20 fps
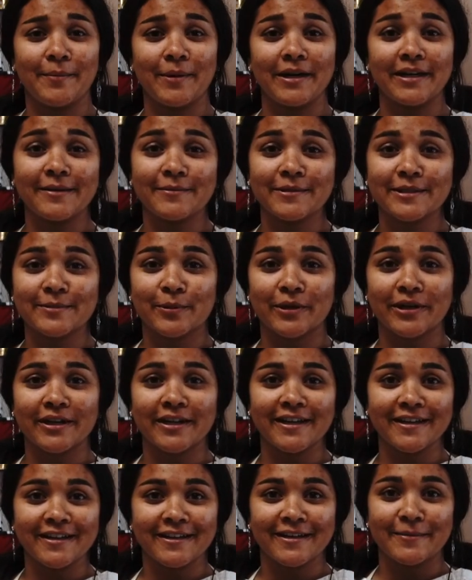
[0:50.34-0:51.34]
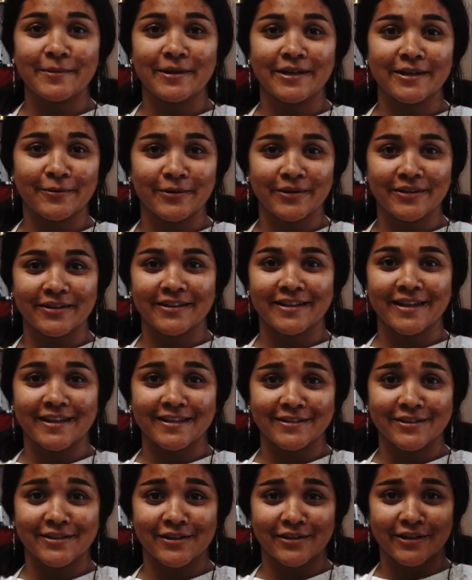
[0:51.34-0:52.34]
My name is Priya. I'm here with
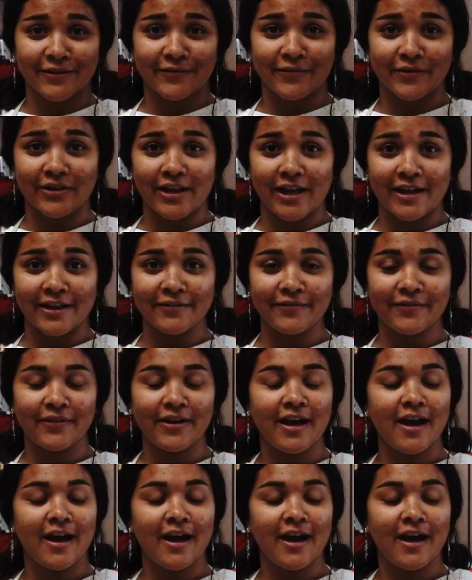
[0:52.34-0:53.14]
Kids Cooking for Life.